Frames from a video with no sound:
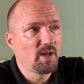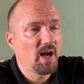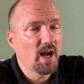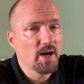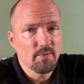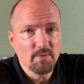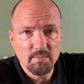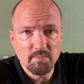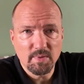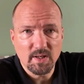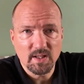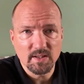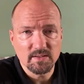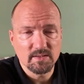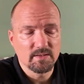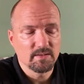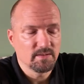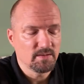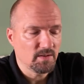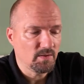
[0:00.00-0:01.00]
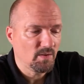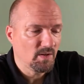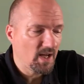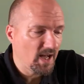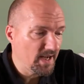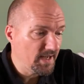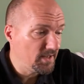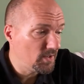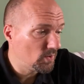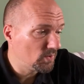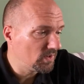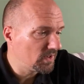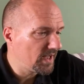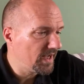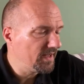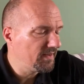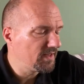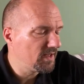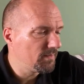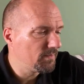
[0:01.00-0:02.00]
iron bars. So I don't
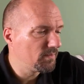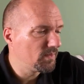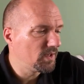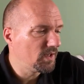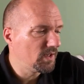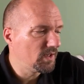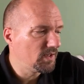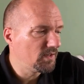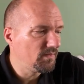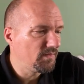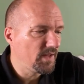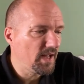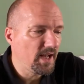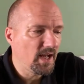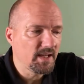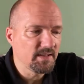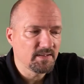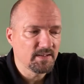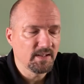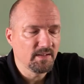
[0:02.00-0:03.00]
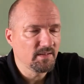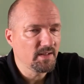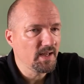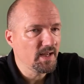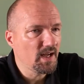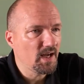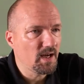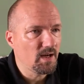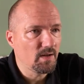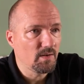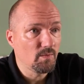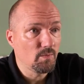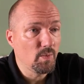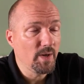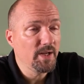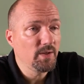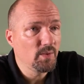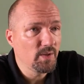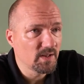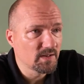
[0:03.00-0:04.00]
like them. Um, I think they are
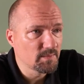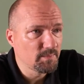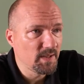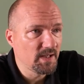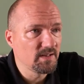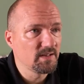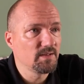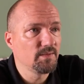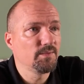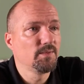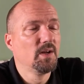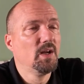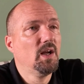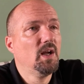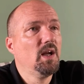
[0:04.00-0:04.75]
way too expensive.